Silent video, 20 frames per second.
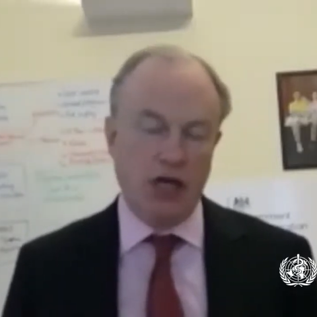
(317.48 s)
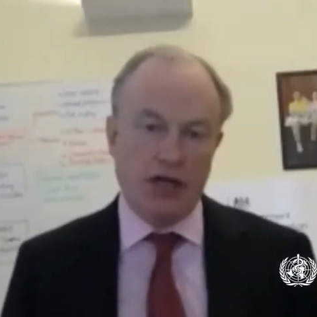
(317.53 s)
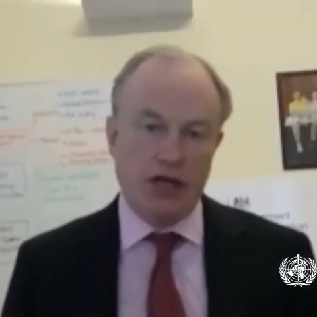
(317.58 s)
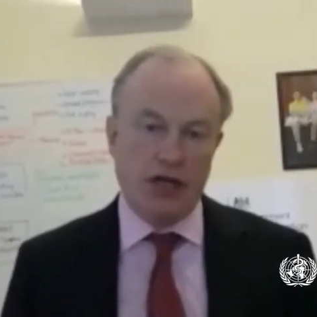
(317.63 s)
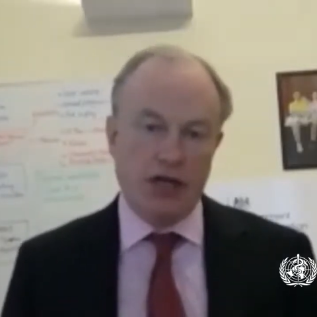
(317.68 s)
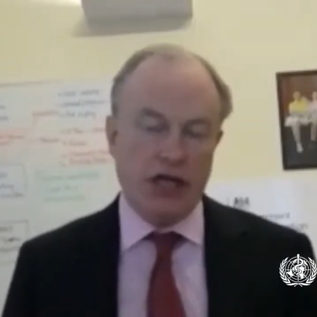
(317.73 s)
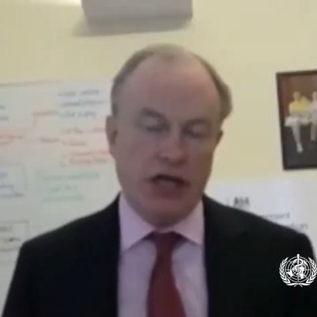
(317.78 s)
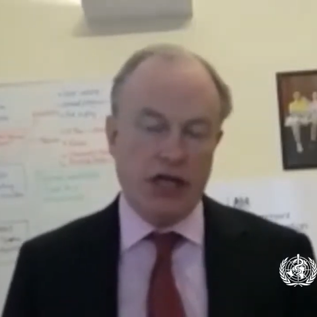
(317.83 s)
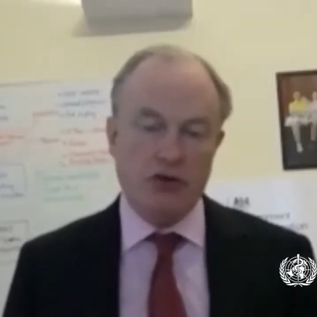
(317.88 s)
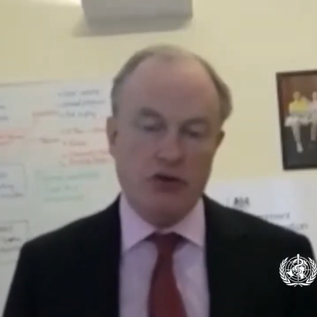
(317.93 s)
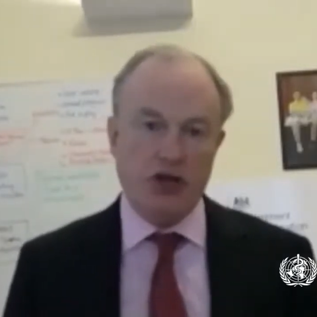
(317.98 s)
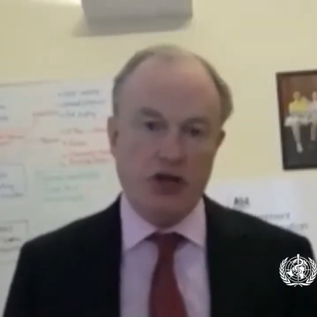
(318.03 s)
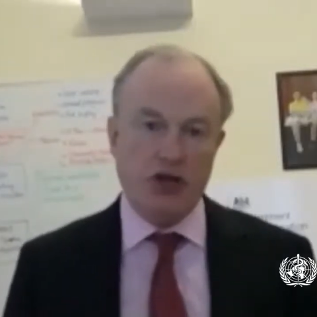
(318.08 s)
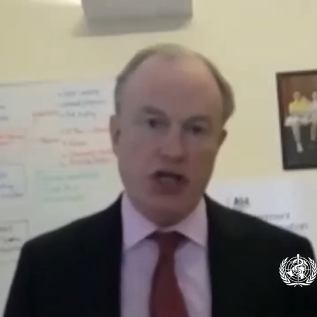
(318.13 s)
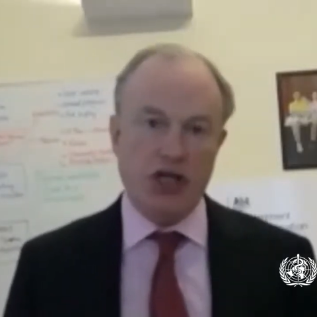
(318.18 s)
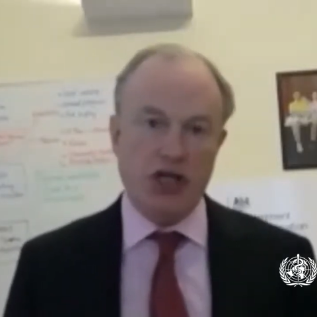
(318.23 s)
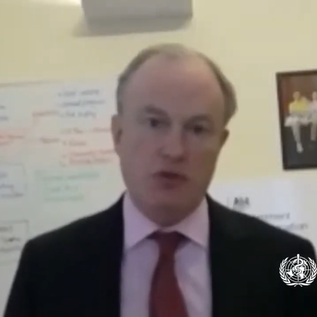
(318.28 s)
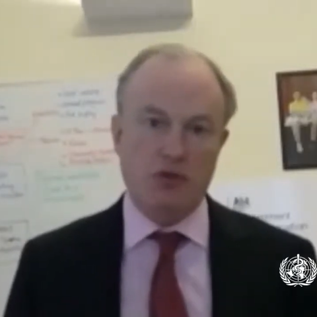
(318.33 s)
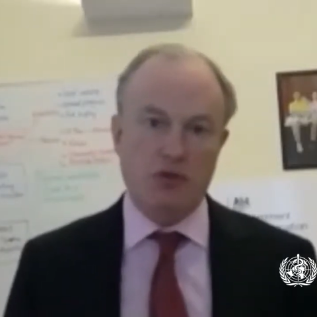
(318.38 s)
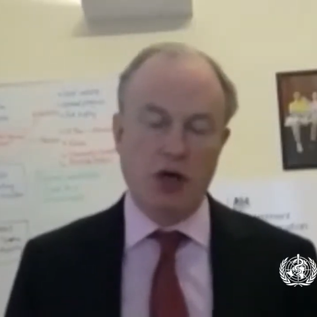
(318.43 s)
Central to
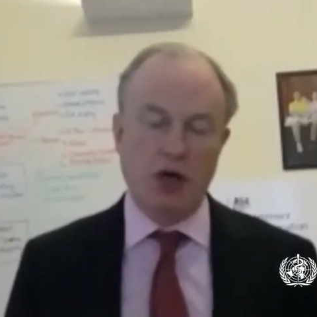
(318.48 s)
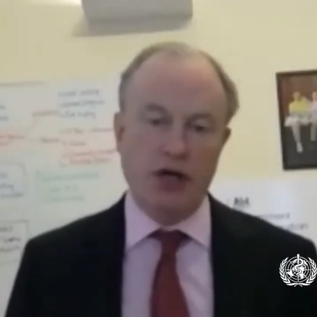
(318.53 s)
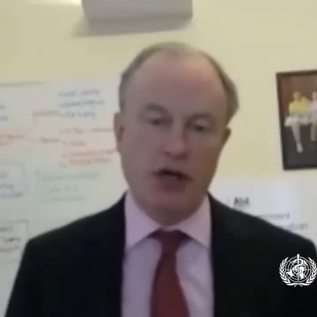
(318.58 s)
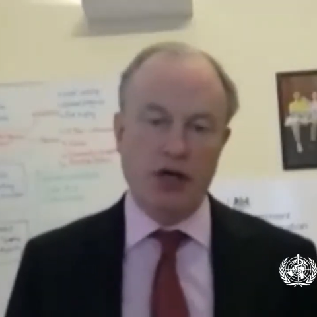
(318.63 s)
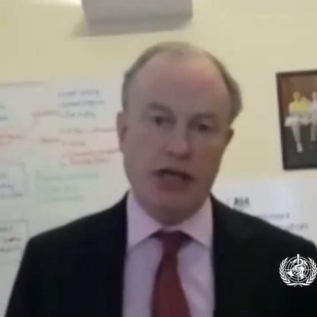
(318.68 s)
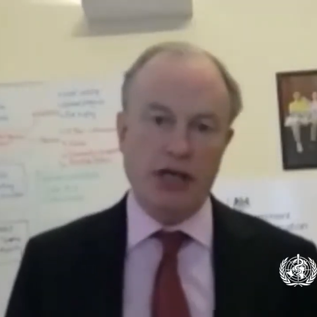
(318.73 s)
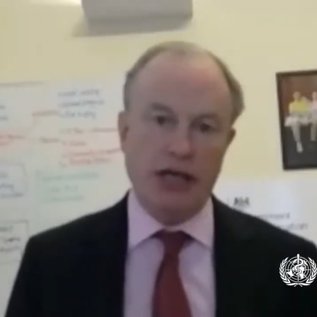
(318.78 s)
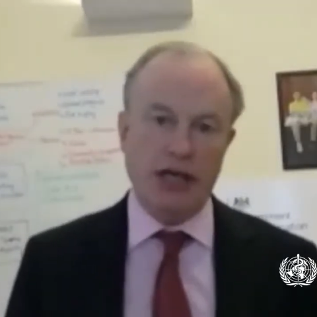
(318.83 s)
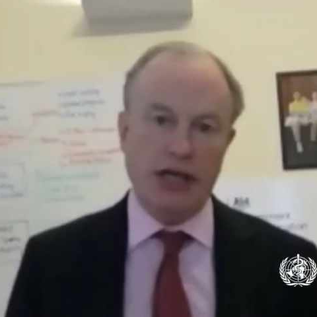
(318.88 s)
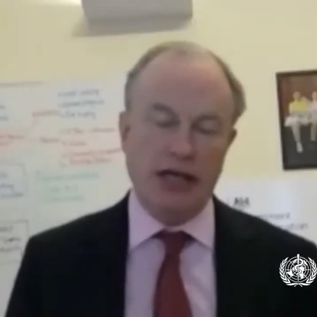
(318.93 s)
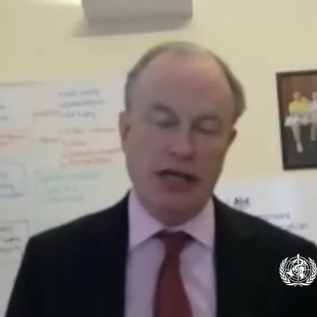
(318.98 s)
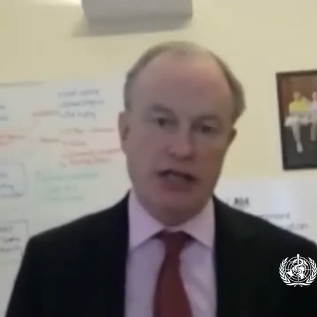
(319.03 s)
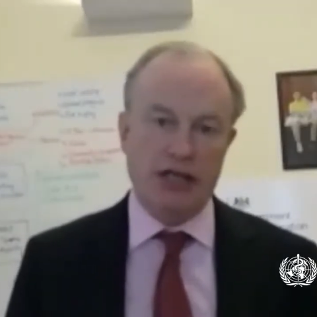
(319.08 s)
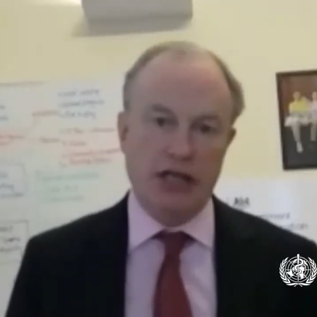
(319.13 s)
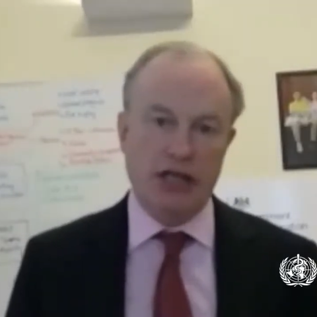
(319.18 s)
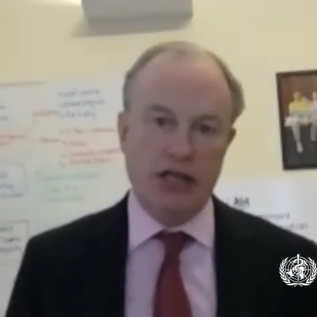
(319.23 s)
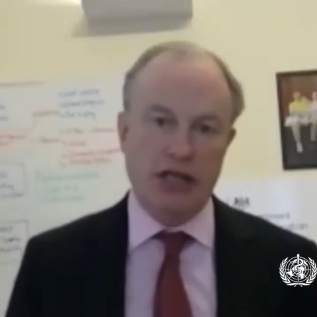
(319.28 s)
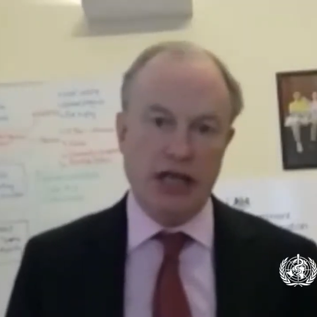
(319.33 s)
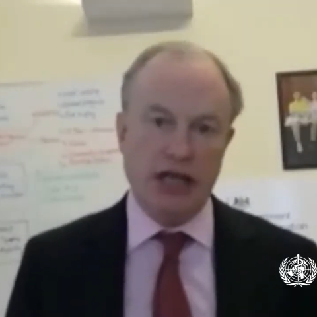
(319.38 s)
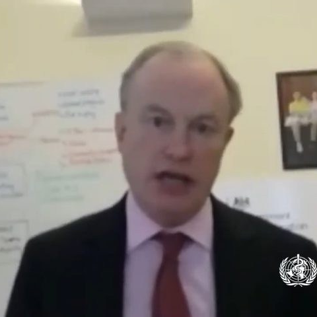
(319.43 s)
this work
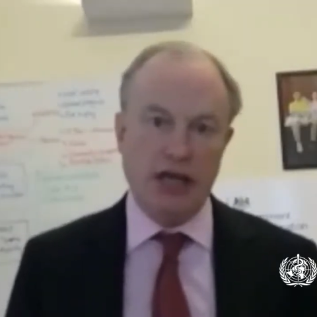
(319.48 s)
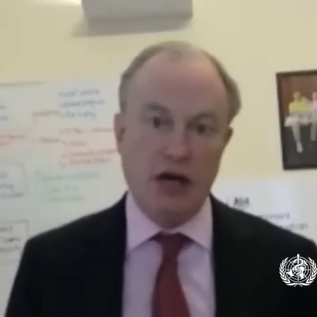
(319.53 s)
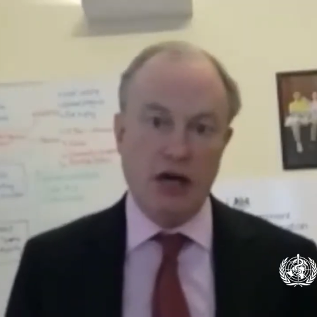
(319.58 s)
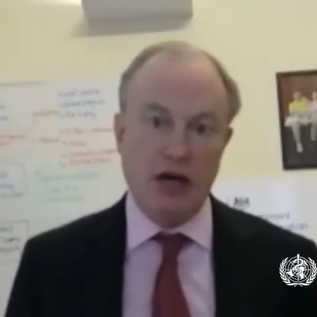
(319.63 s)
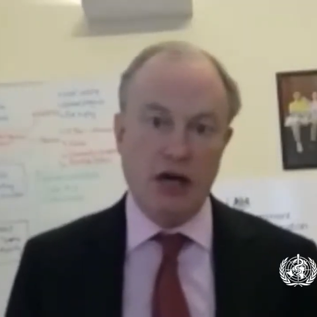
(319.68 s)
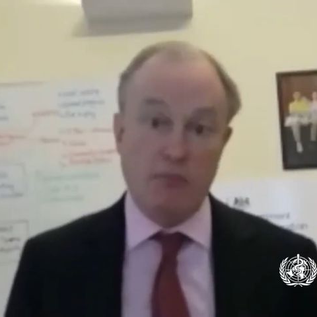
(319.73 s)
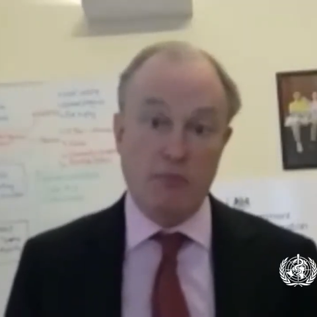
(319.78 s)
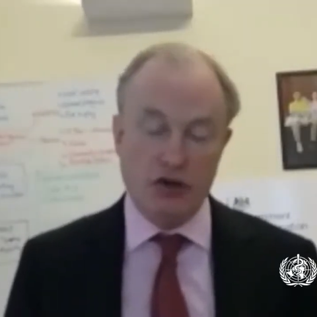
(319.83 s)
is the